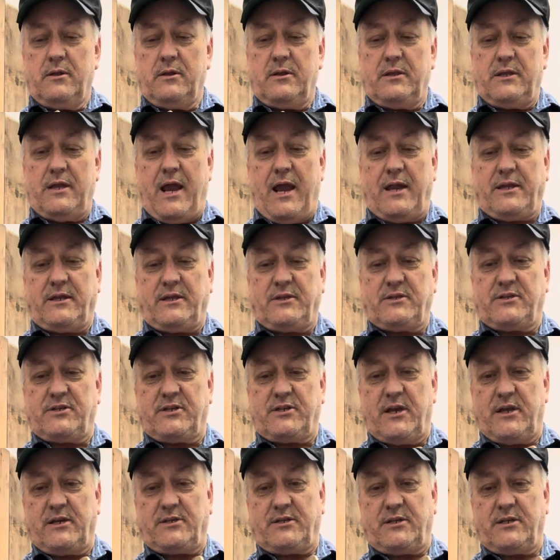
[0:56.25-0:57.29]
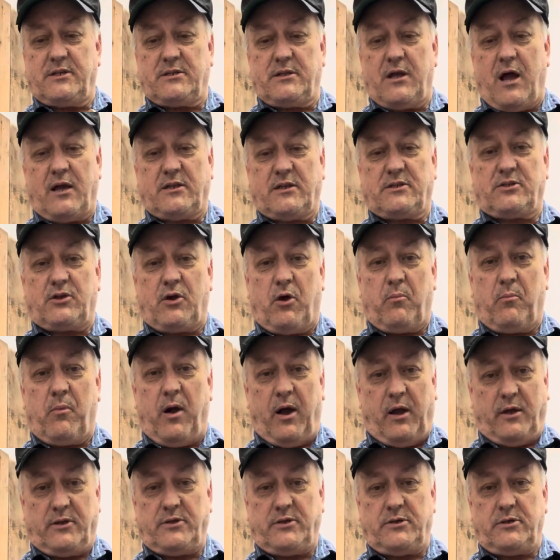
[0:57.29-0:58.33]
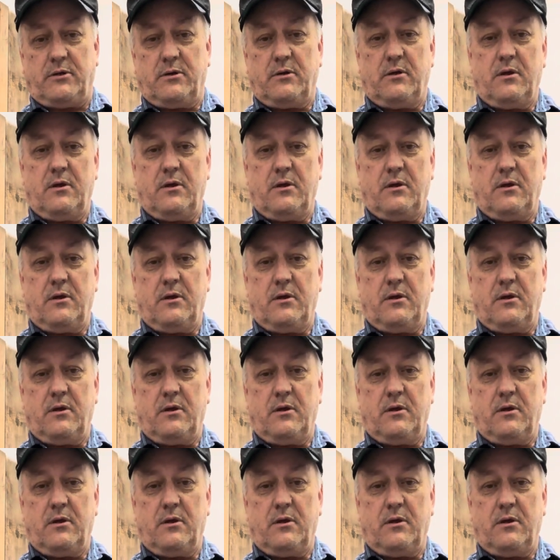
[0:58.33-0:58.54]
The 1860s, not so much.